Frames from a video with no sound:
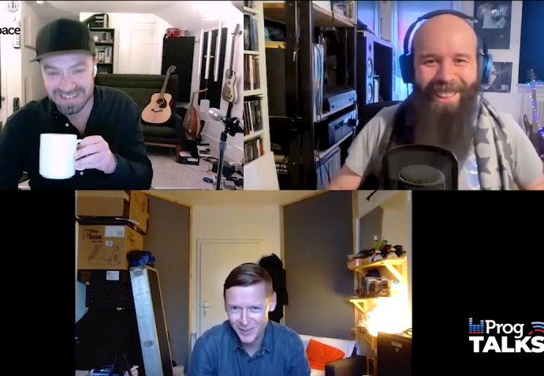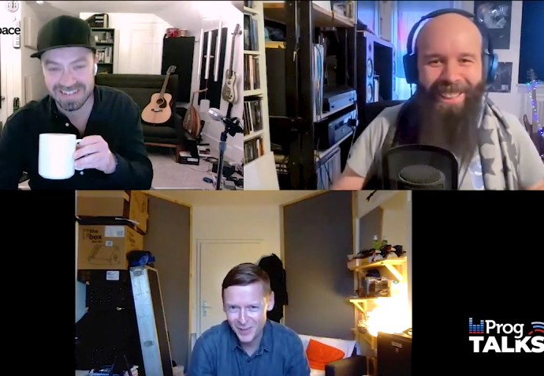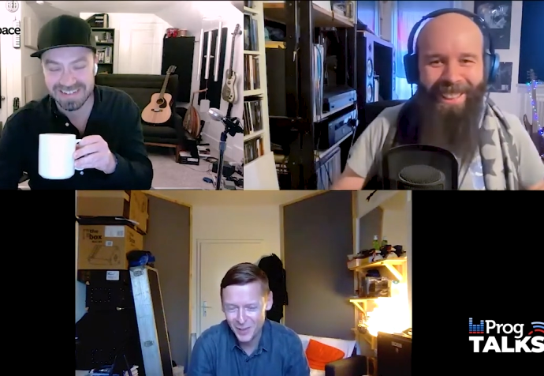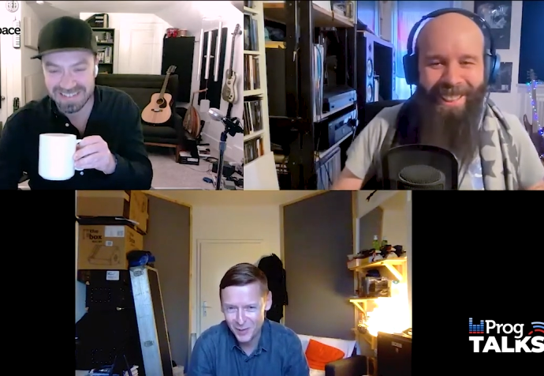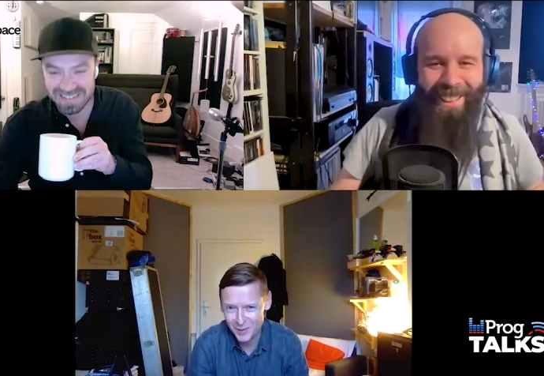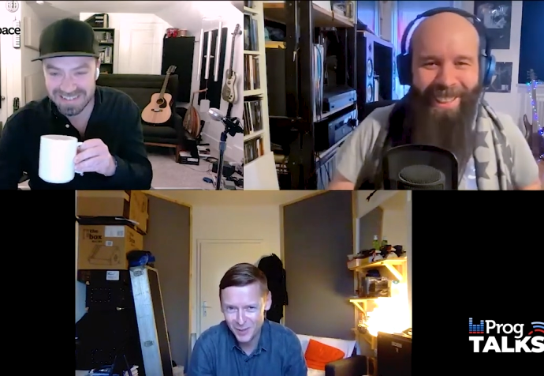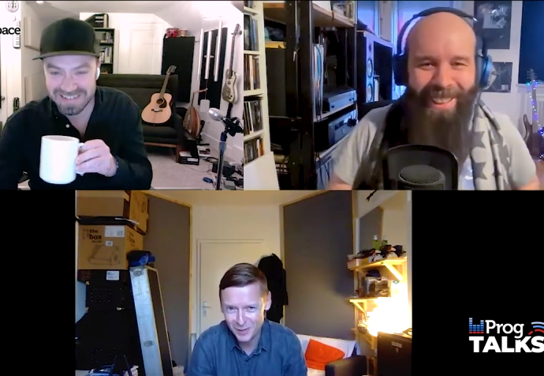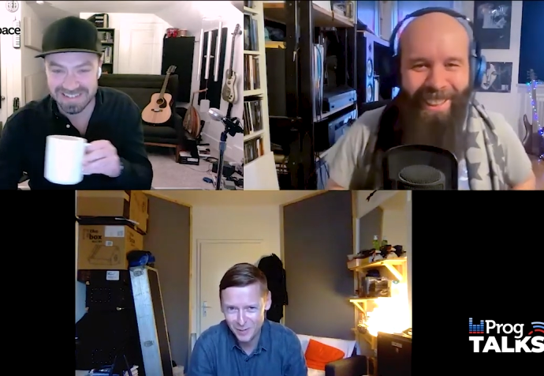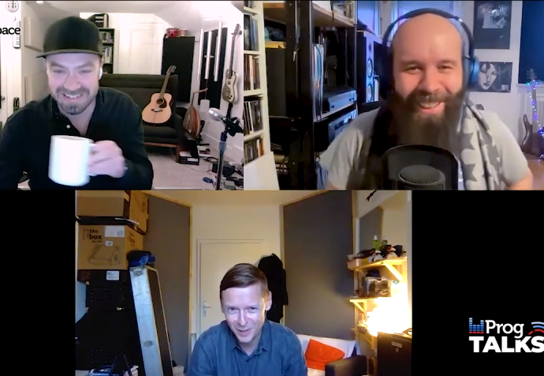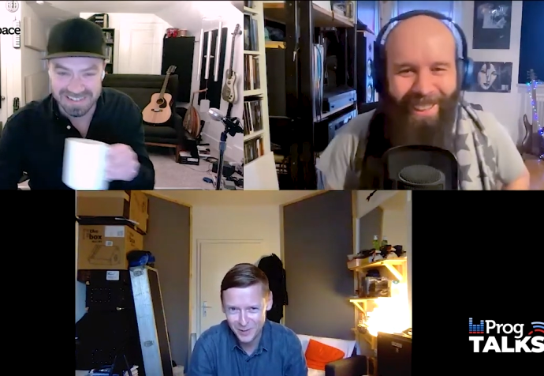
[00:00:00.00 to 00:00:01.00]
Speaker 1: Holograph
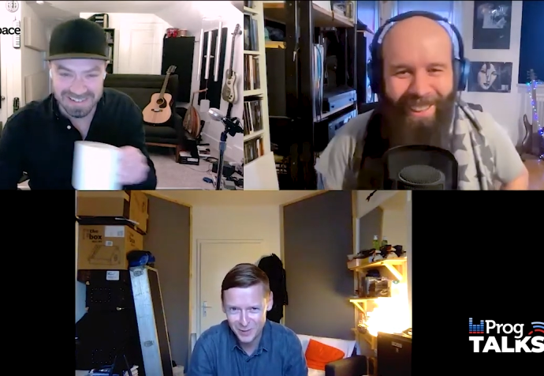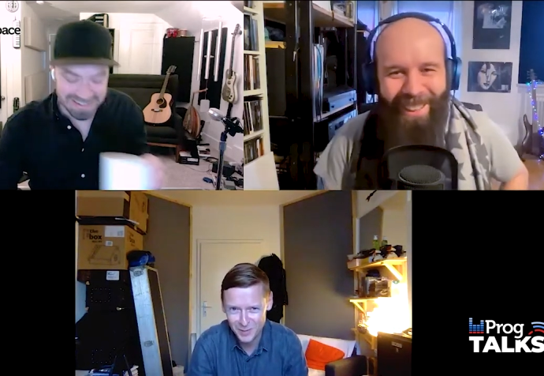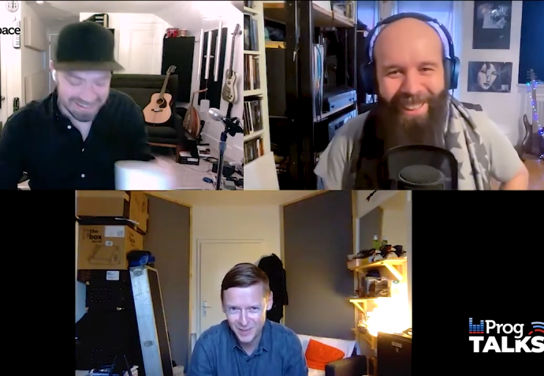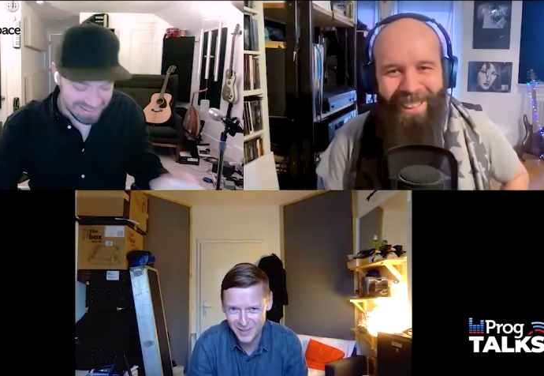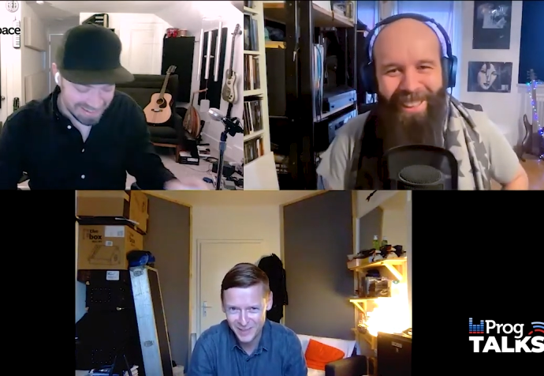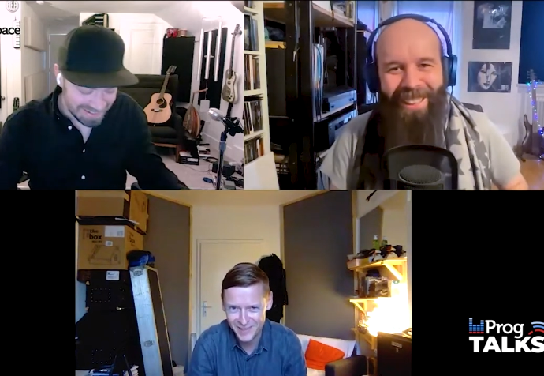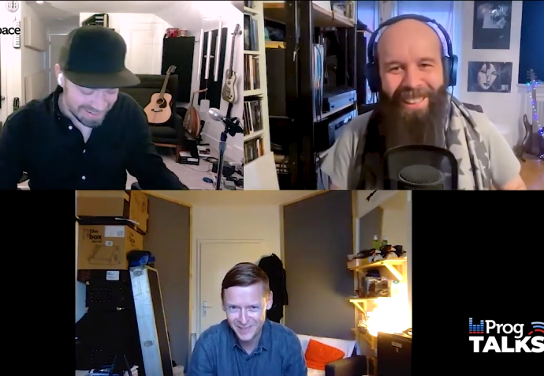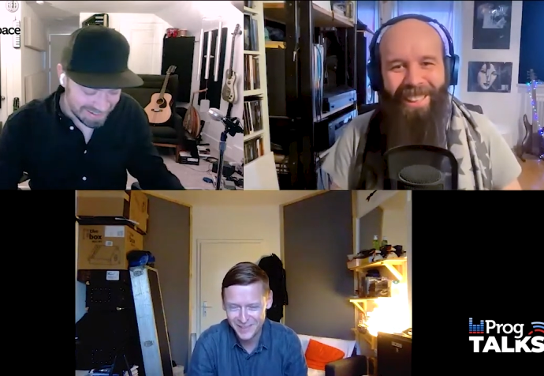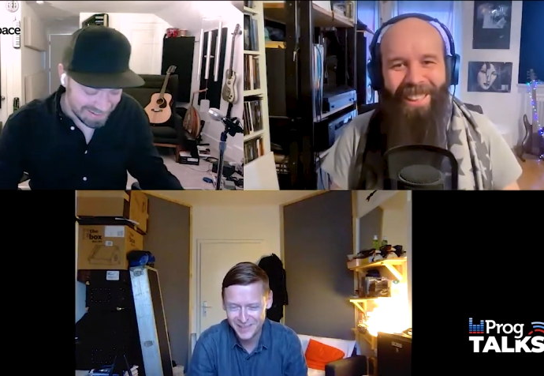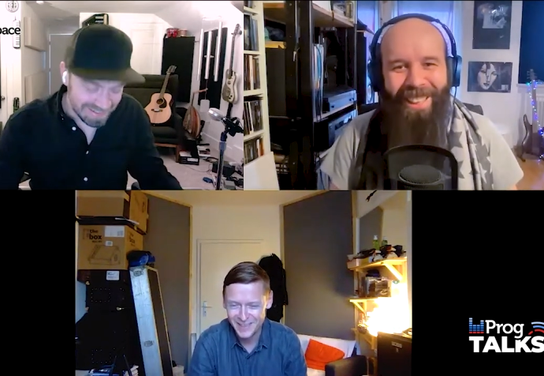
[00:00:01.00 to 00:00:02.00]
one.
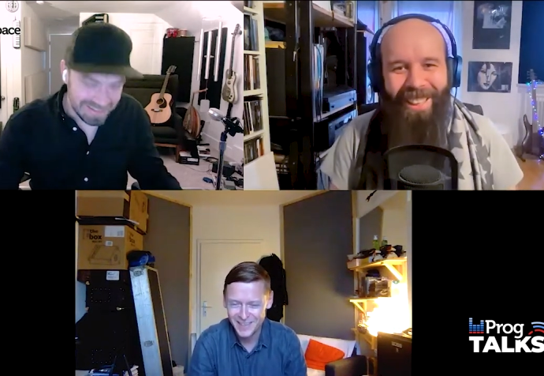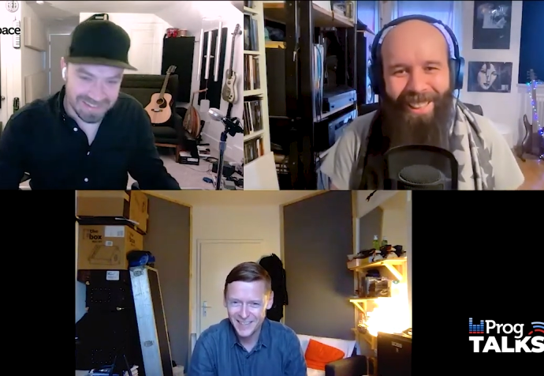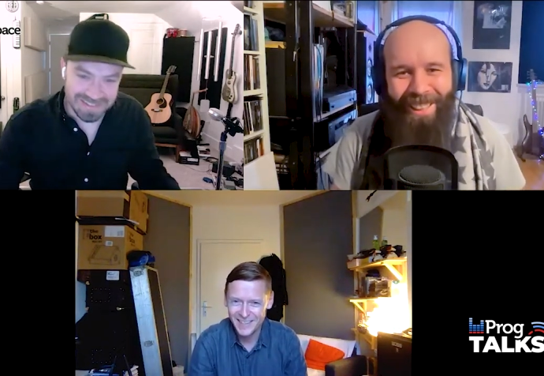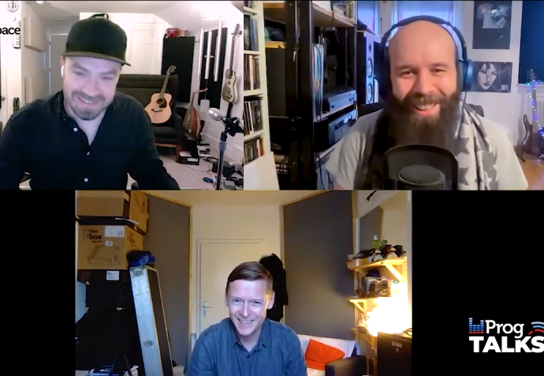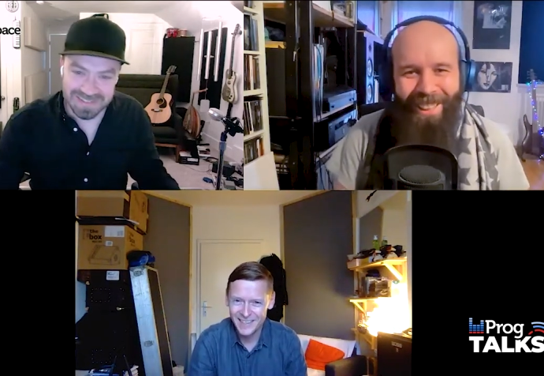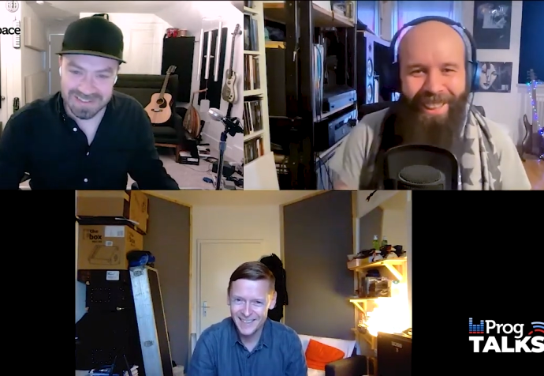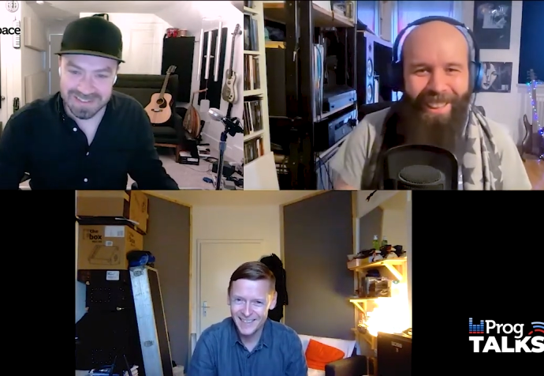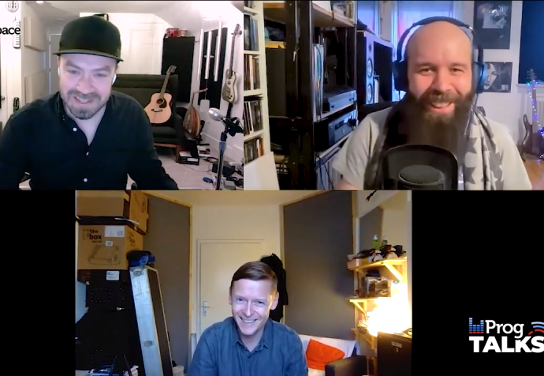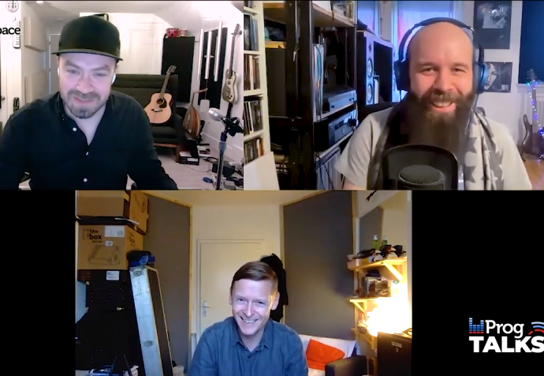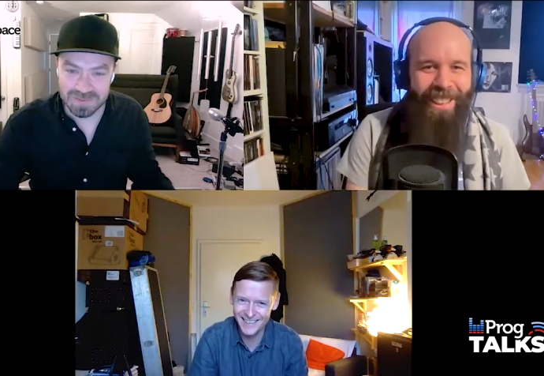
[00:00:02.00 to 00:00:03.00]
Speaker 2: That
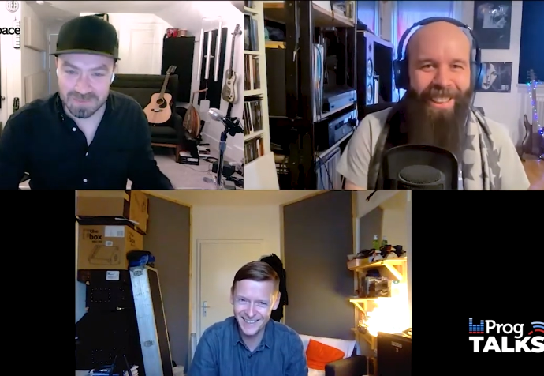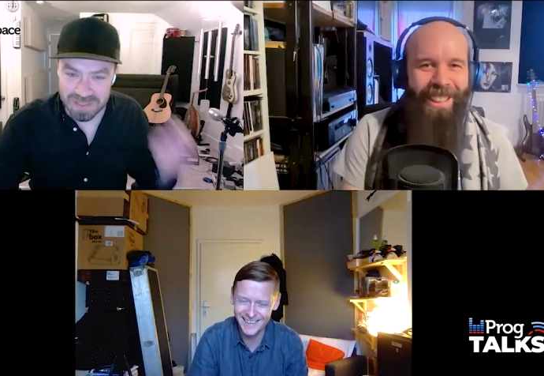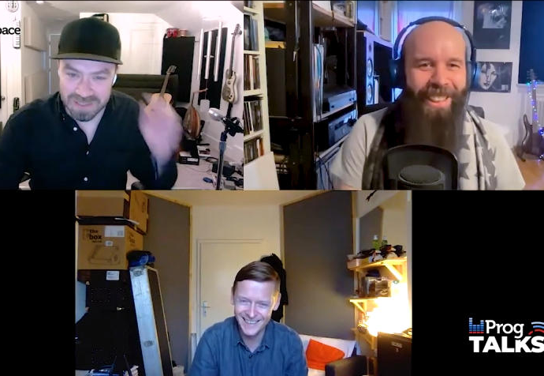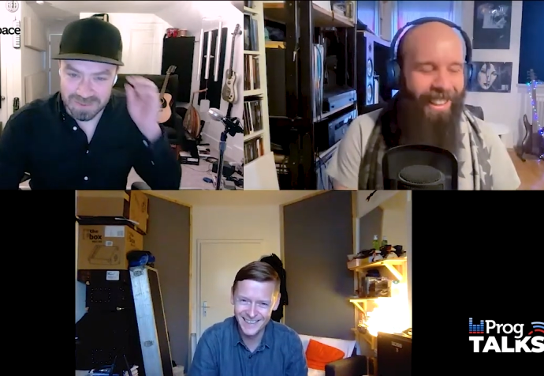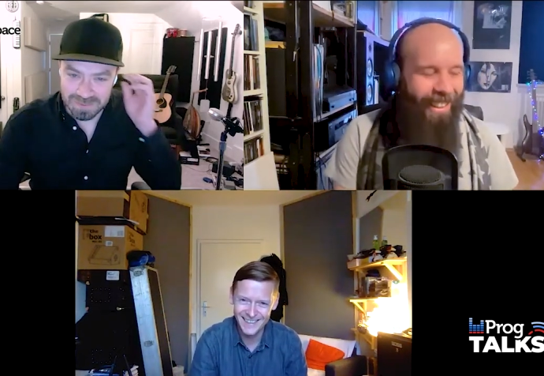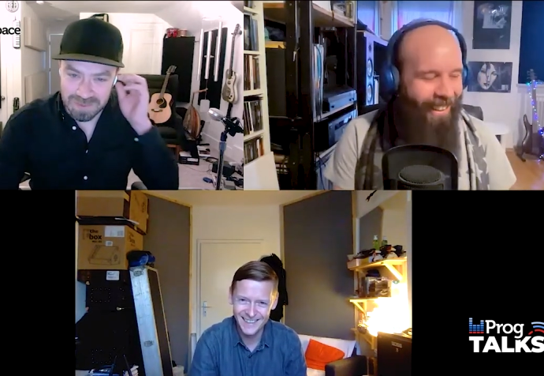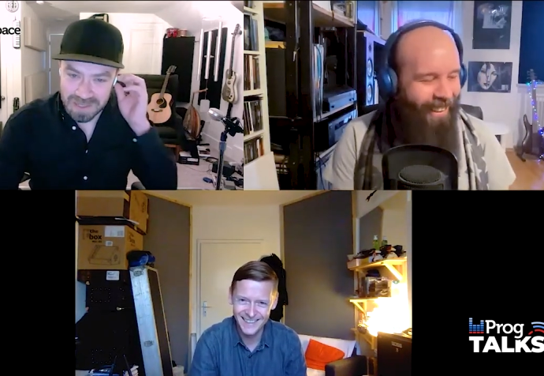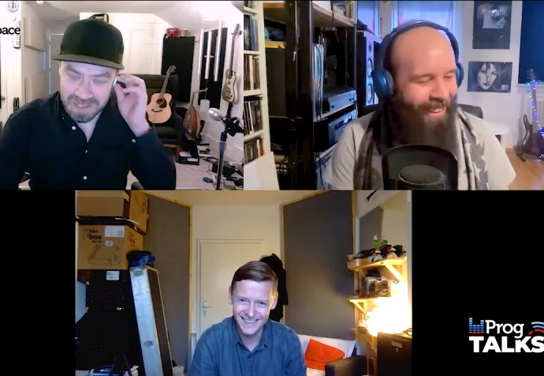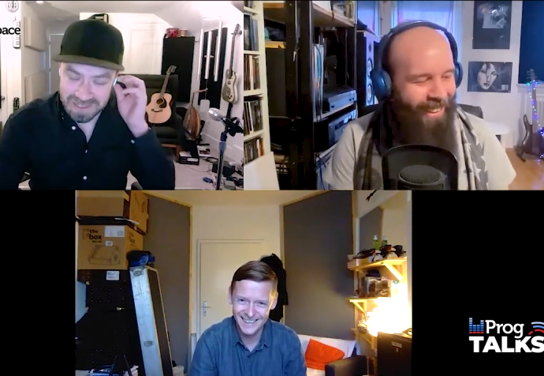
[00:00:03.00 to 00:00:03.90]
would be great.